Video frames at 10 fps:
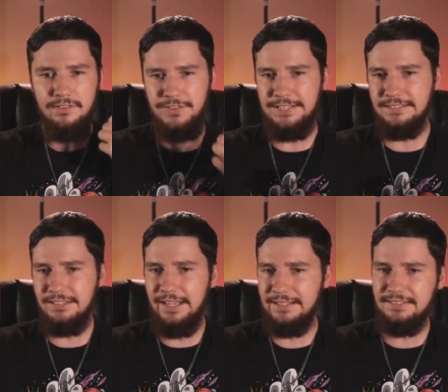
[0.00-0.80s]
things
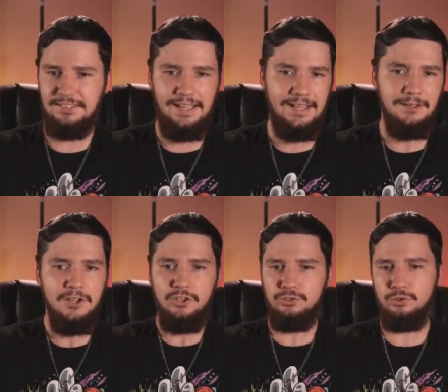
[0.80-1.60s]
like, say,
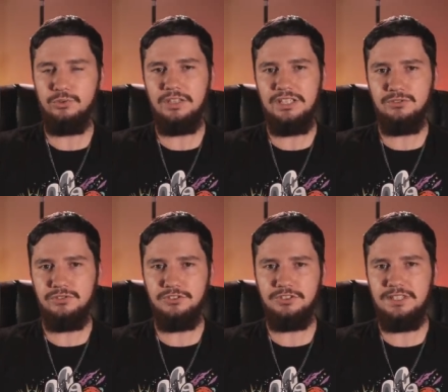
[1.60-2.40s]
Google
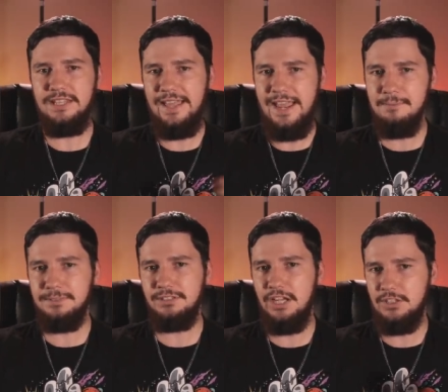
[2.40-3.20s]
introducing the AMP
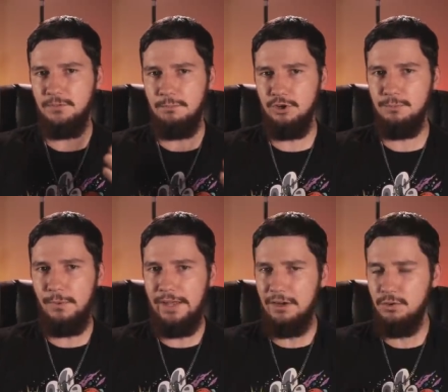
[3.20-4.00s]
sites for
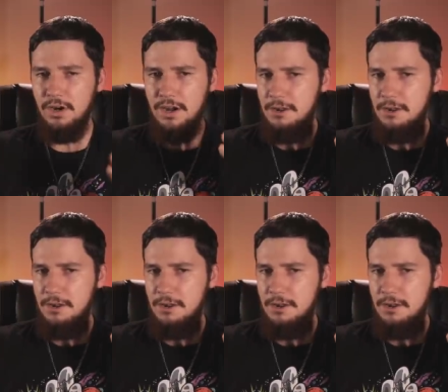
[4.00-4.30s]
mobile,